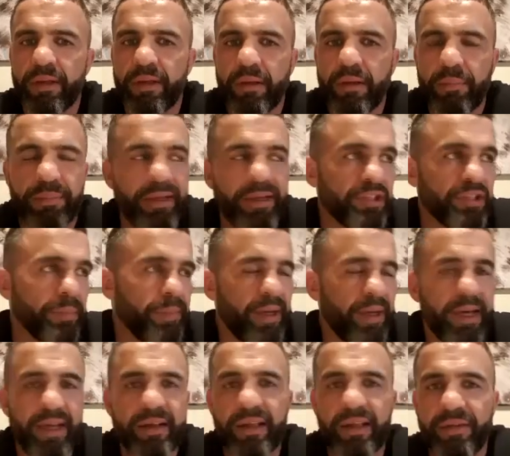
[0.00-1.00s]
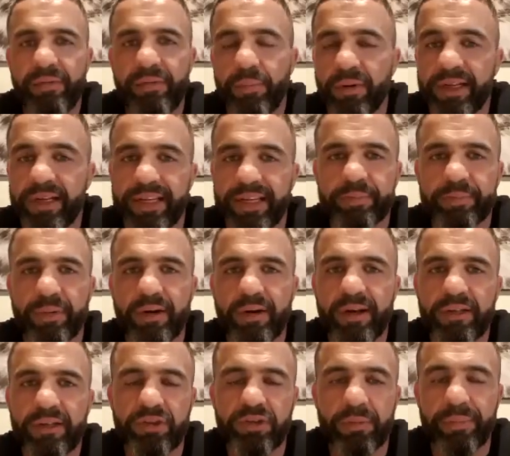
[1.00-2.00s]
But in Japan, everybody gets
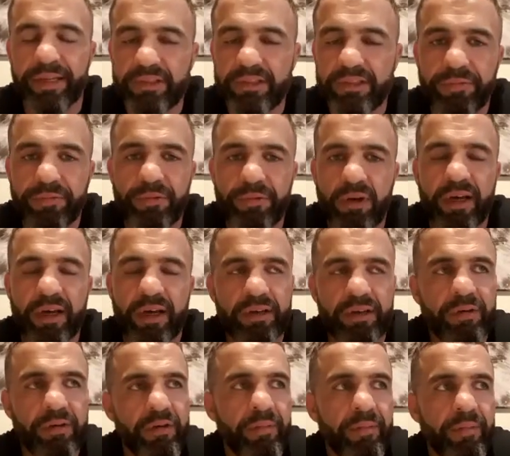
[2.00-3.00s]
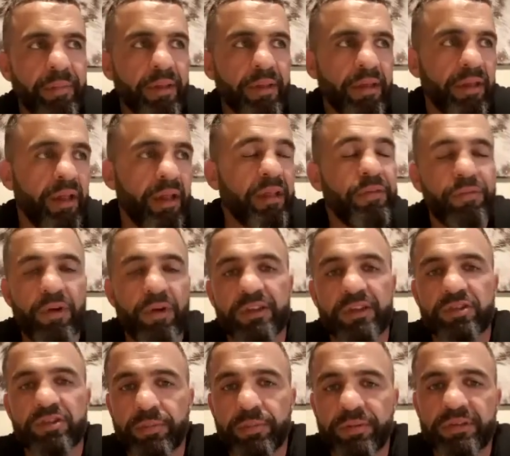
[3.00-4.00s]
behind you and makes you feel like you feel like a
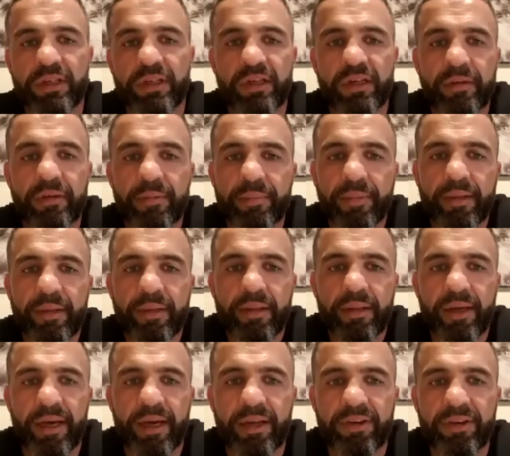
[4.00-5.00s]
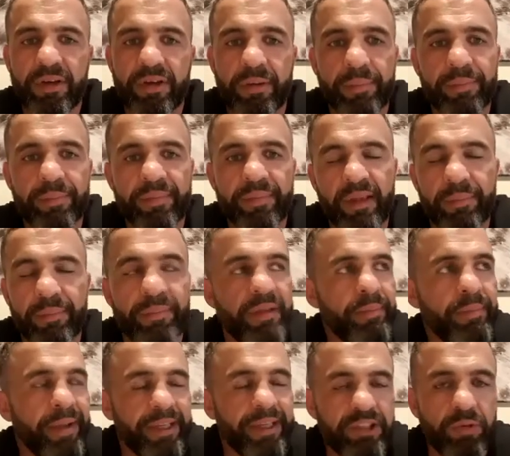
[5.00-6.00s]
superstar. And it
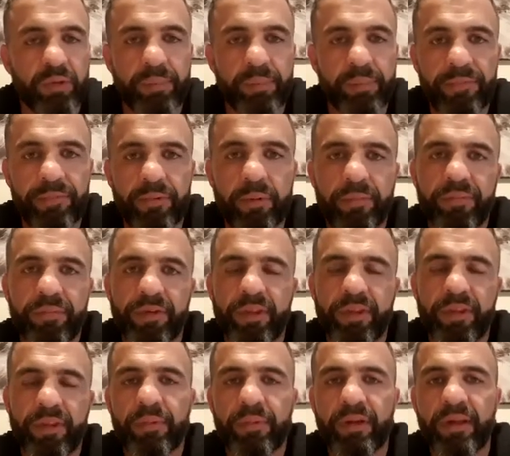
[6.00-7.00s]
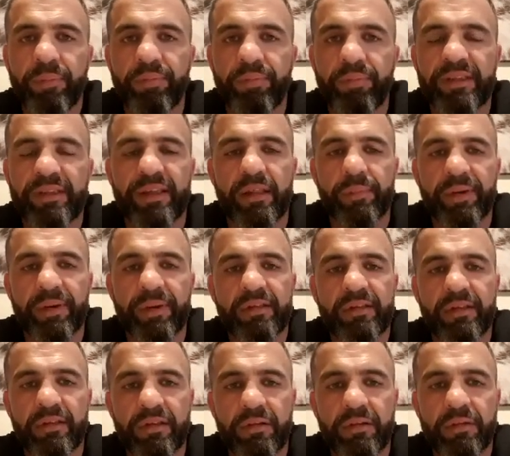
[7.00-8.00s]
makes you want to perform for them, and it brings out the best
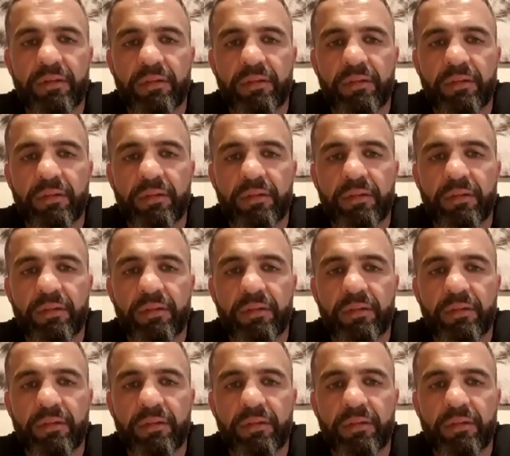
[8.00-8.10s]
in you.